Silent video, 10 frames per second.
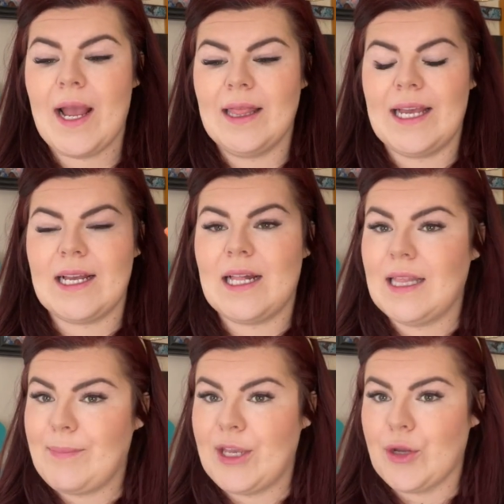like
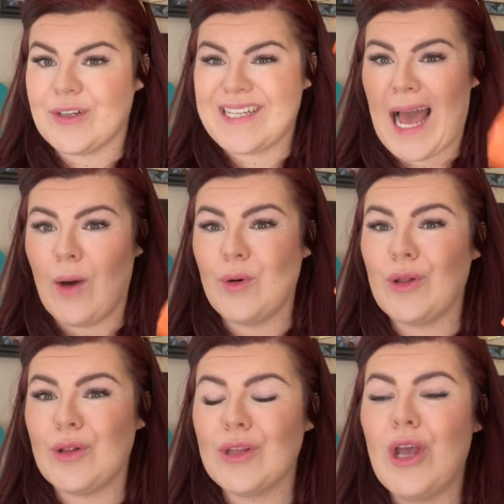clipping your
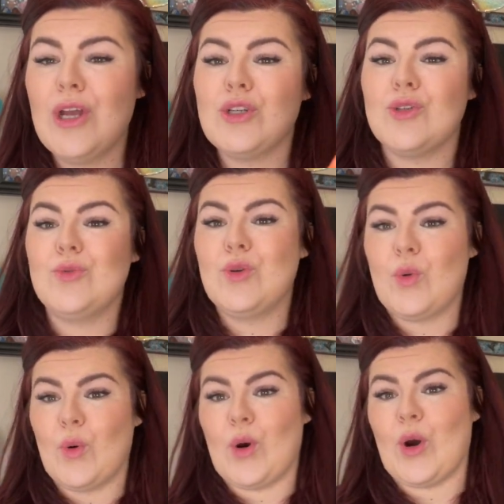towel to
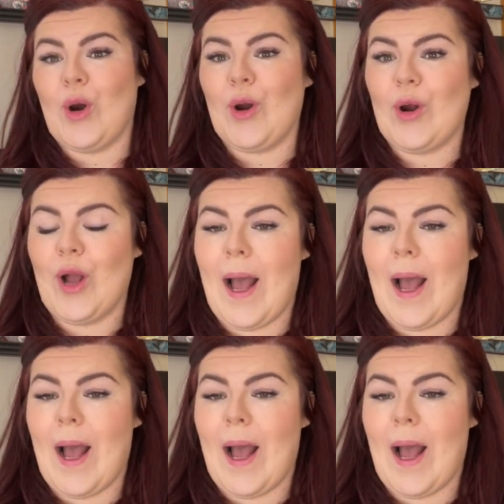your